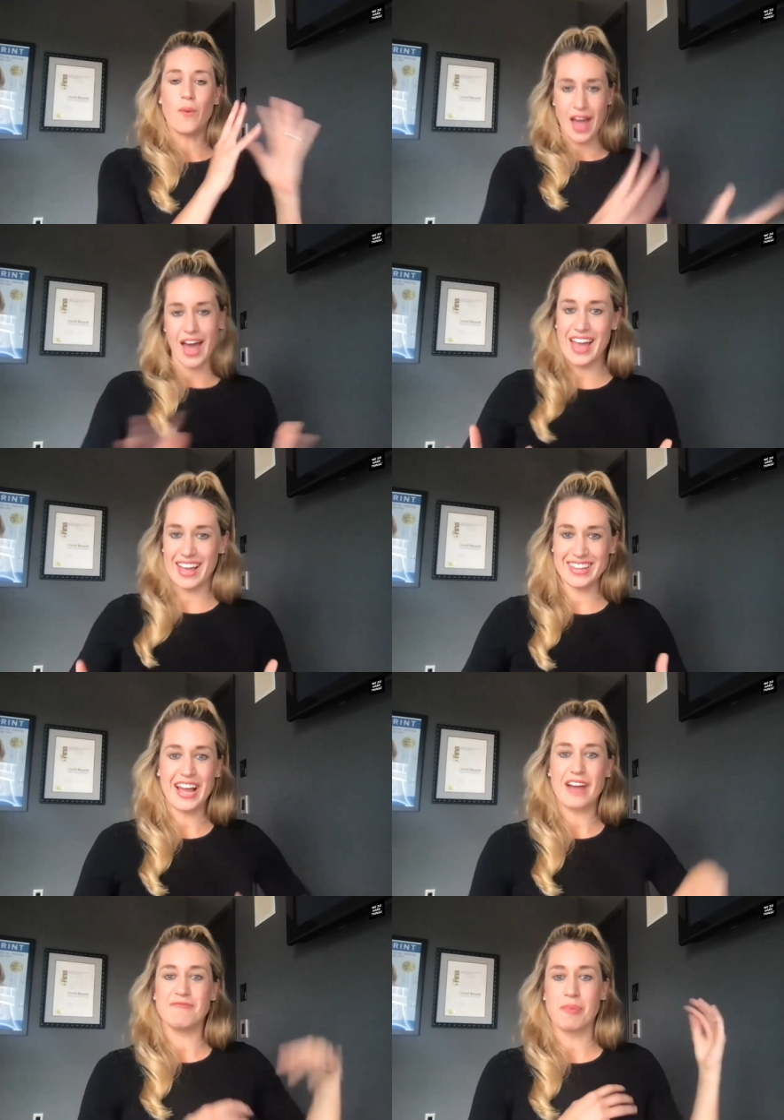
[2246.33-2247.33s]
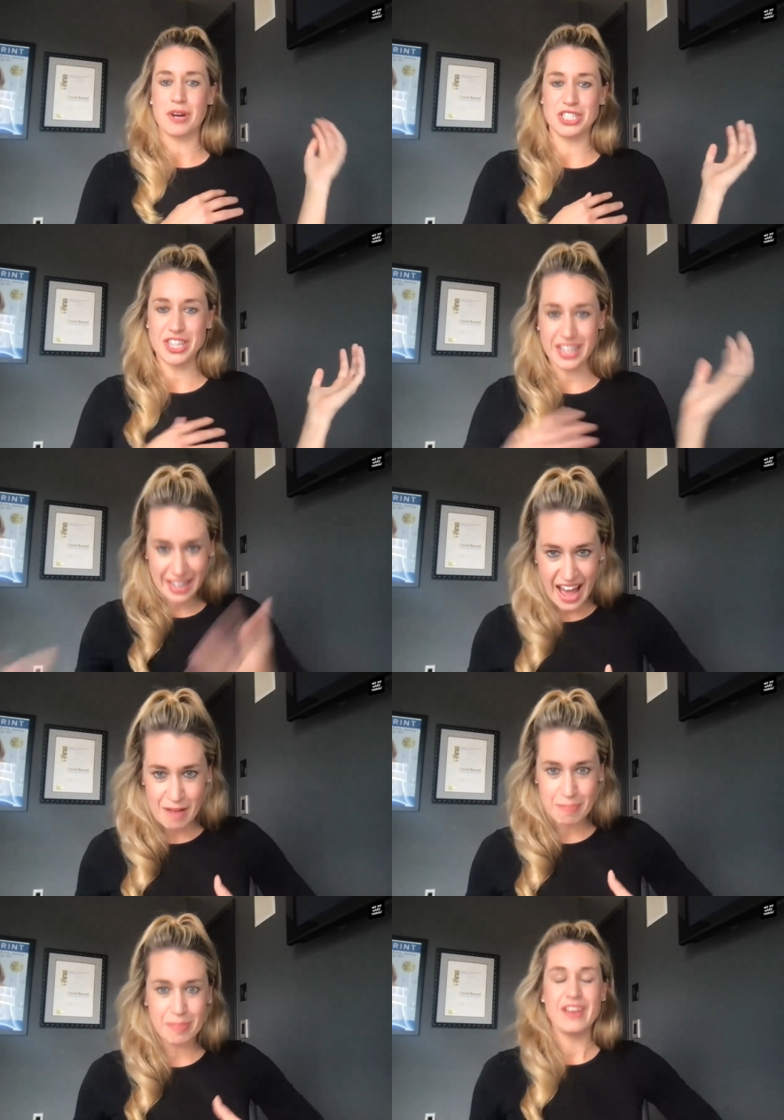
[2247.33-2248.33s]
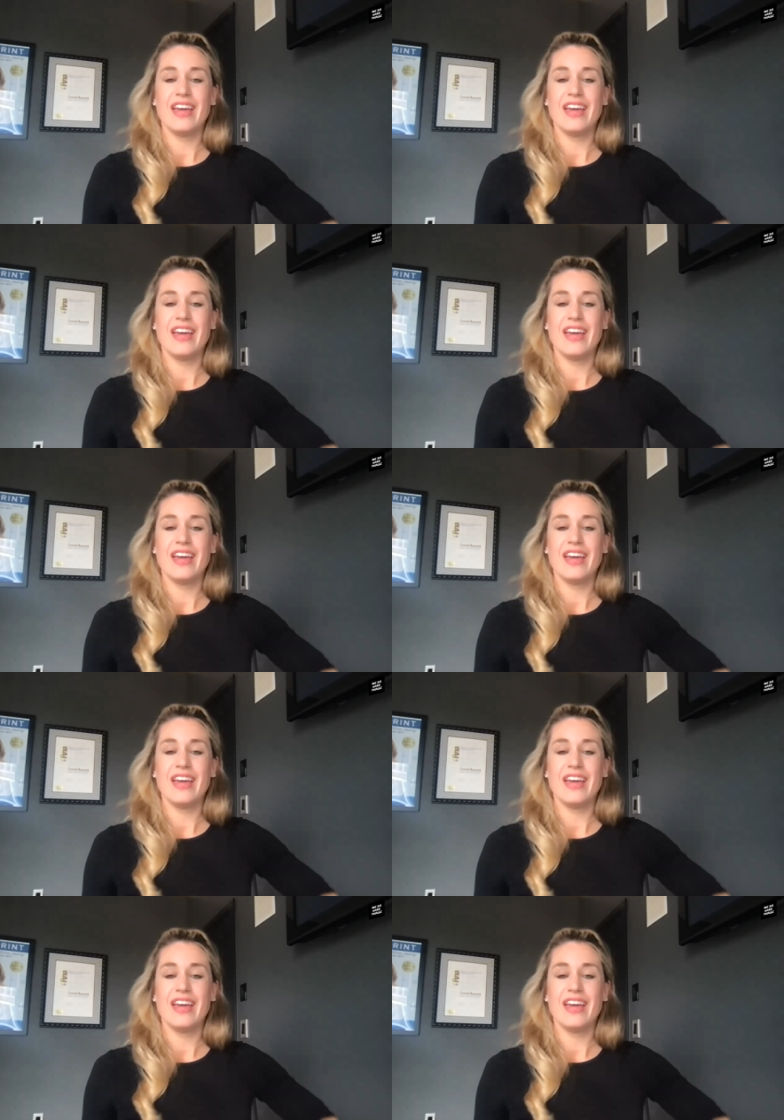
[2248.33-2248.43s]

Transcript: okay, like I bridged the gap.